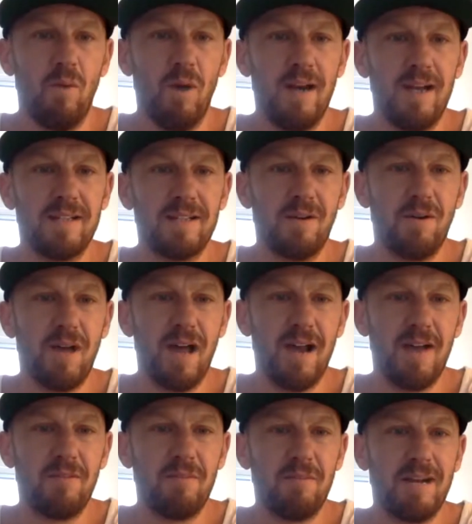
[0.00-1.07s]
What is going on,
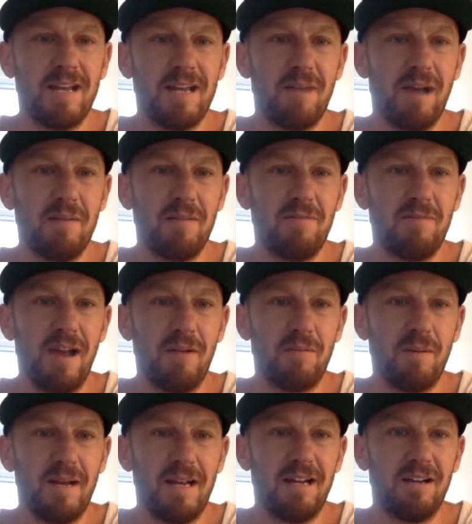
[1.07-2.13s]
everybody? Bobby Five with
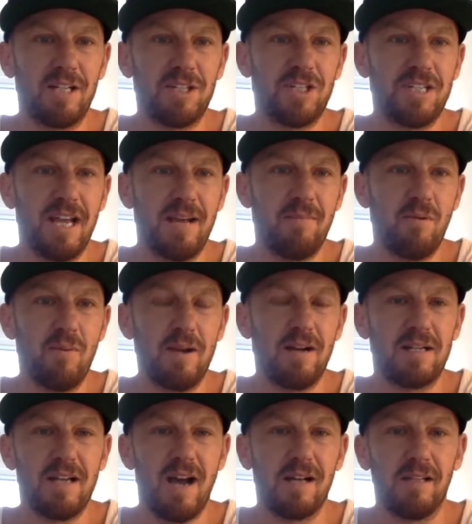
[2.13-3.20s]
my man Eric G. Tabor. We're
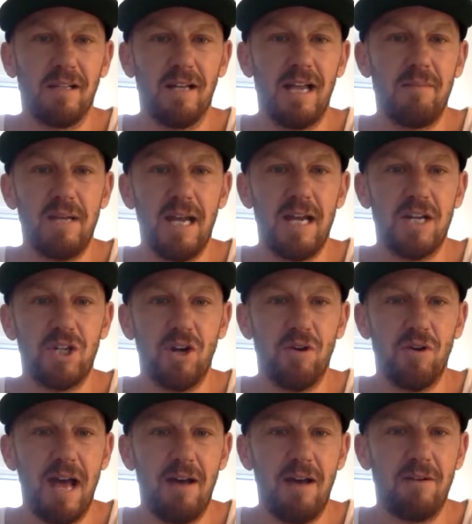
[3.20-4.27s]
going to talk a little NBA
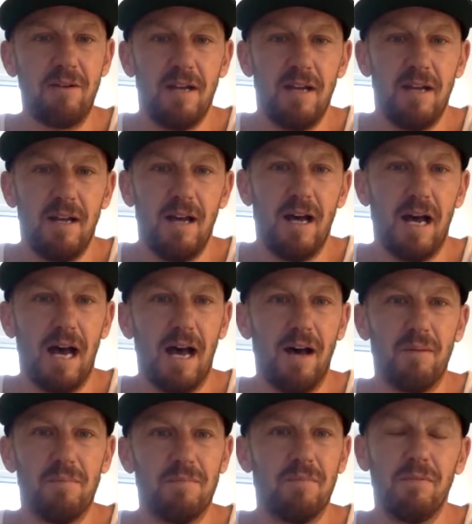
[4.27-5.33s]
showdown.
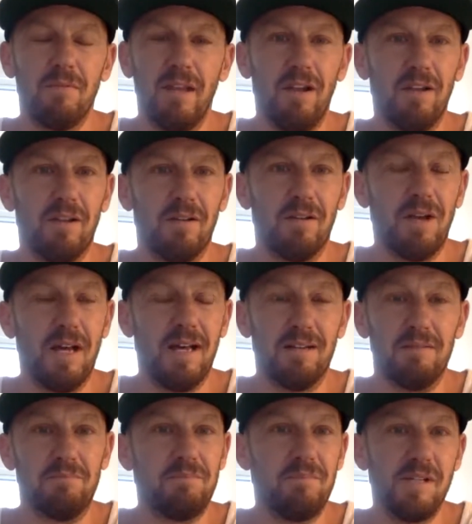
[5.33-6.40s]
Um, little,
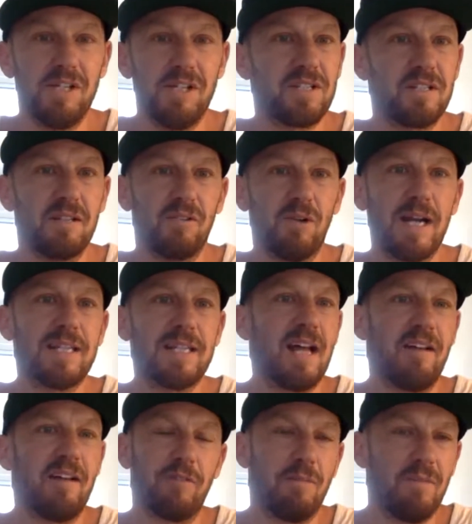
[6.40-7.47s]
uh, just great
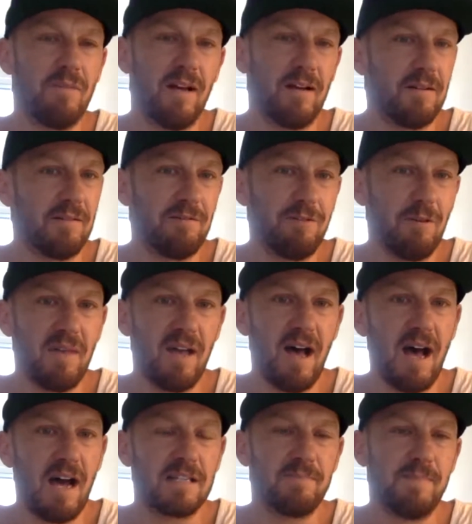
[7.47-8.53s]
stuff from the from the
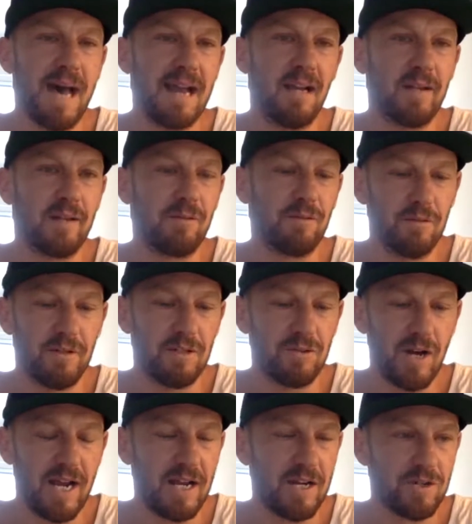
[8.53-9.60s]
Hawks battling through the
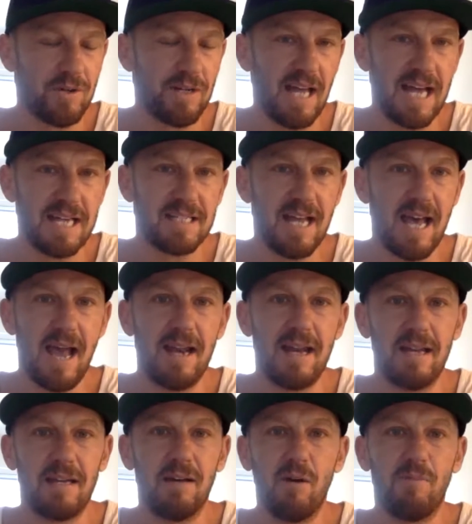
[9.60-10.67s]
Trae injury last night,
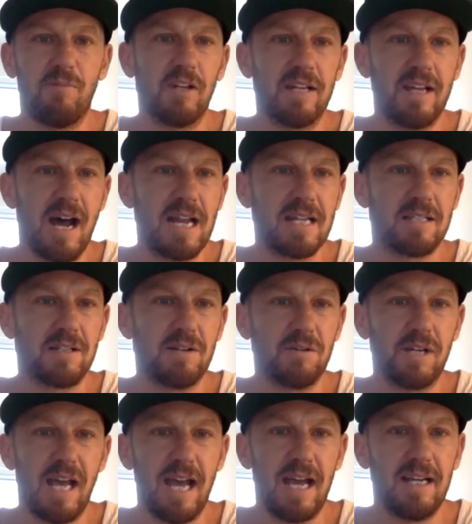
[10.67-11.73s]
and hopefully Giannis is
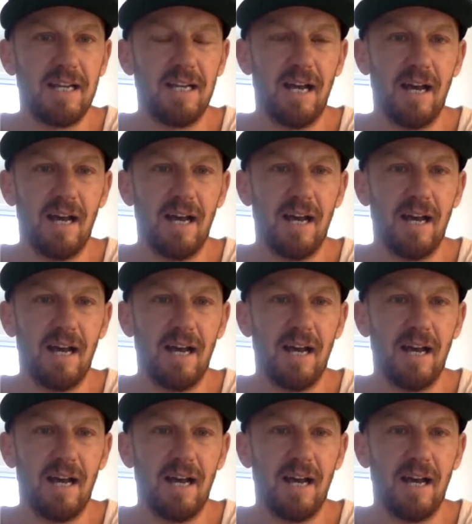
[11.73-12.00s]
okay.